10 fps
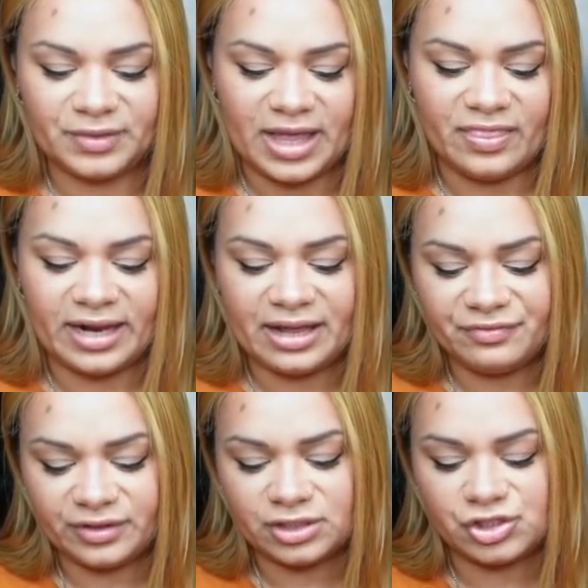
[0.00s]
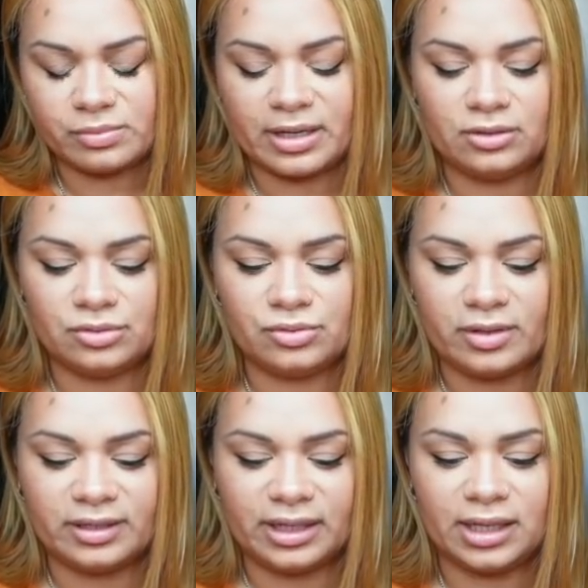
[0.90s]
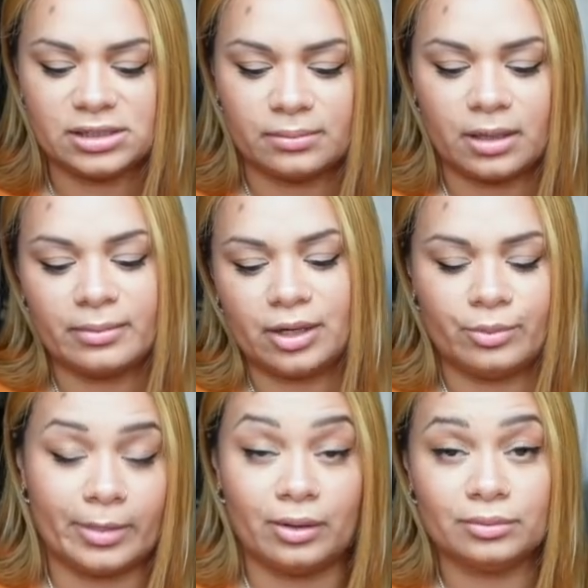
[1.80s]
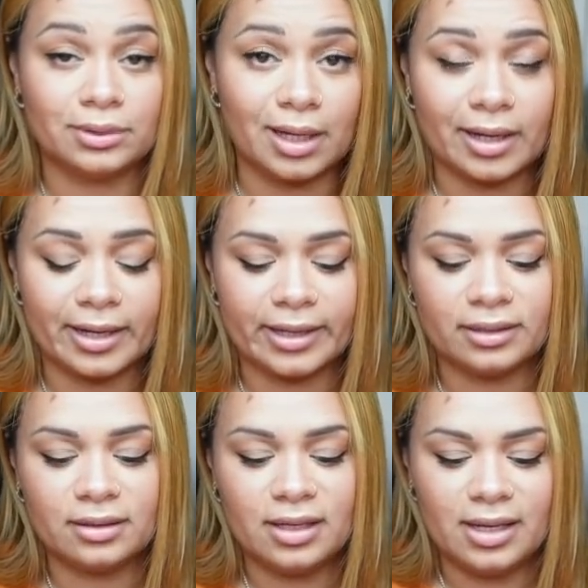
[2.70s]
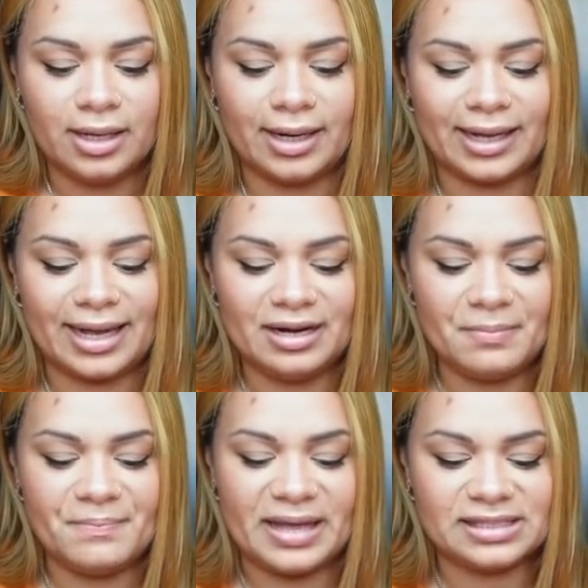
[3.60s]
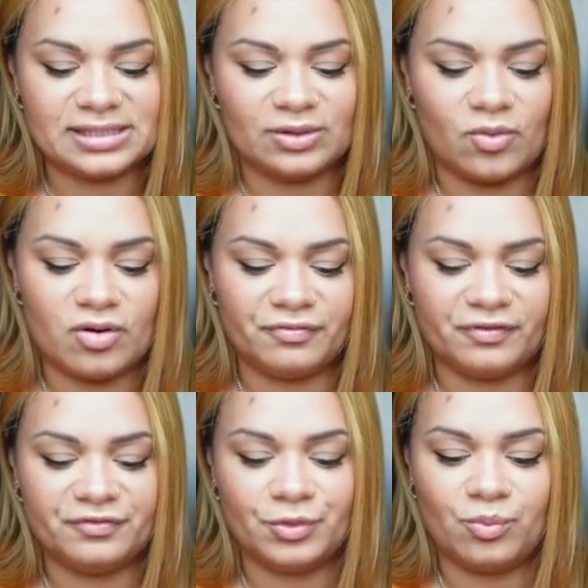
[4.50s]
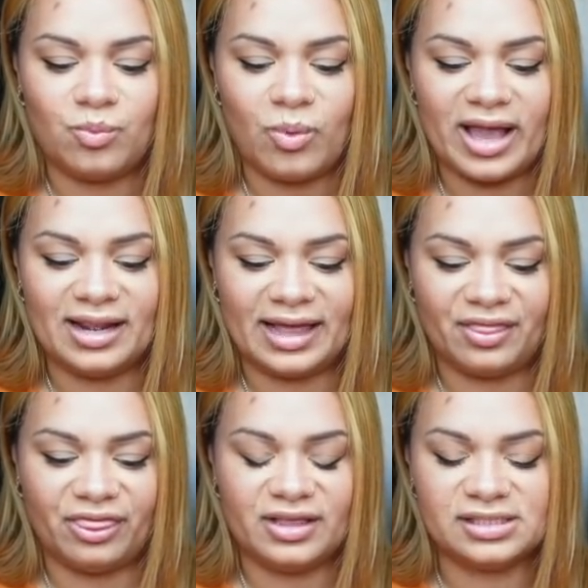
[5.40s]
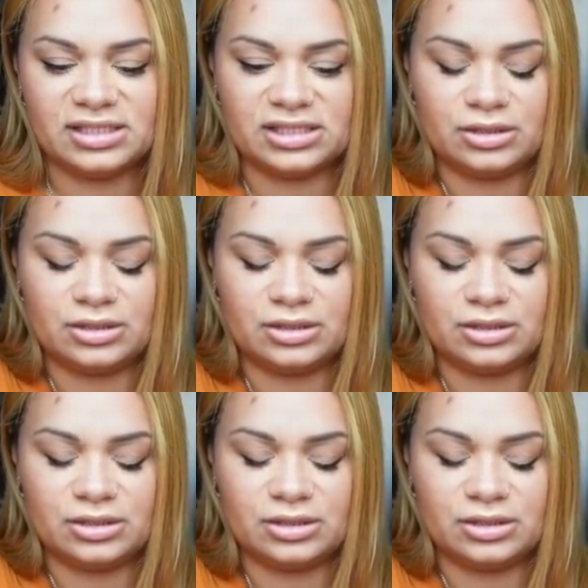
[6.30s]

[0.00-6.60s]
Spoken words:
And then I finished my glue, and then I ended up coming up with my own line, and I kind of based it off of the way like this